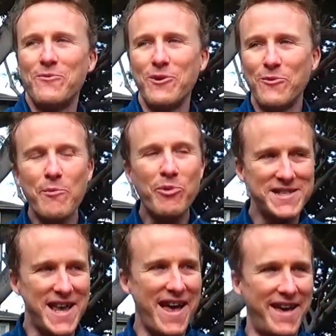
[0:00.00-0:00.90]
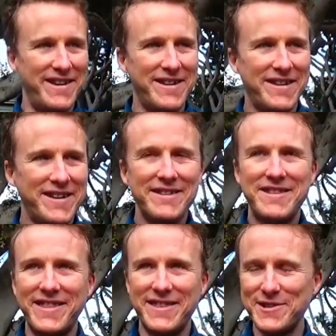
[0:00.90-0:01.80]
we'll pretend
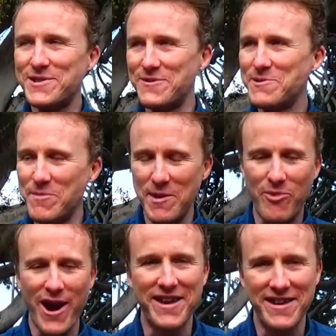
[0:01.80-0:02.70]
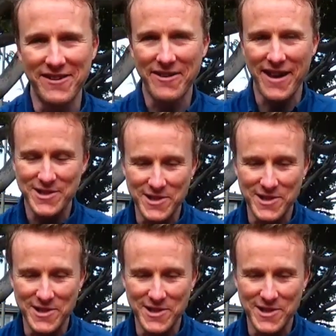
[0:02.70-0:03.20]
that this is me braking, okay?